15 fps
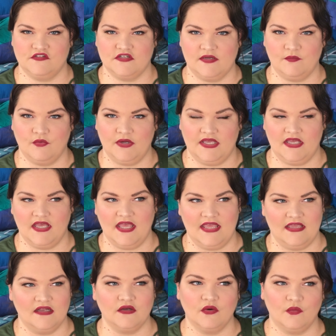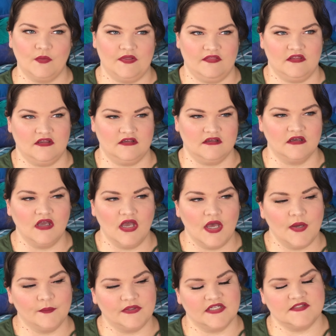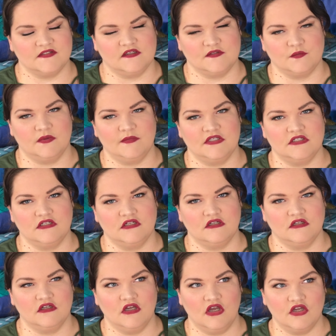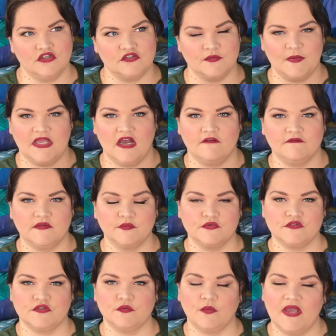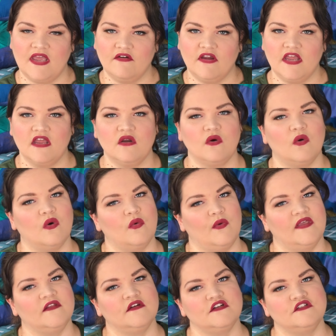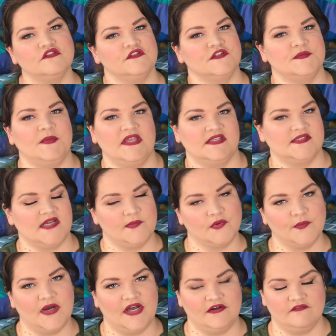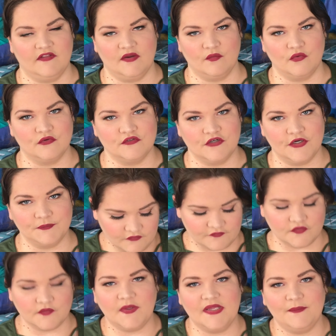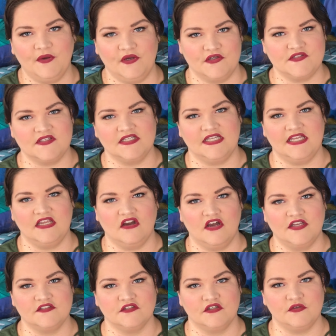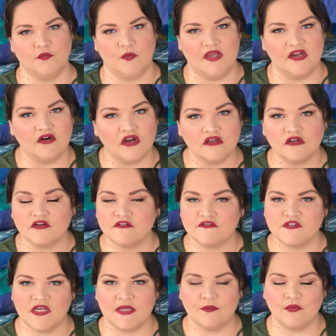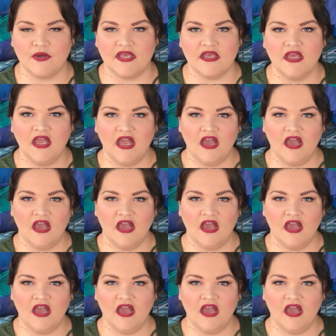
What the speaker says: shapewear and whether plus size women should be comfortable to wear it or whether it should just be a staple part of their wardrobe. For me personally, I don't wear a lot of shapewear.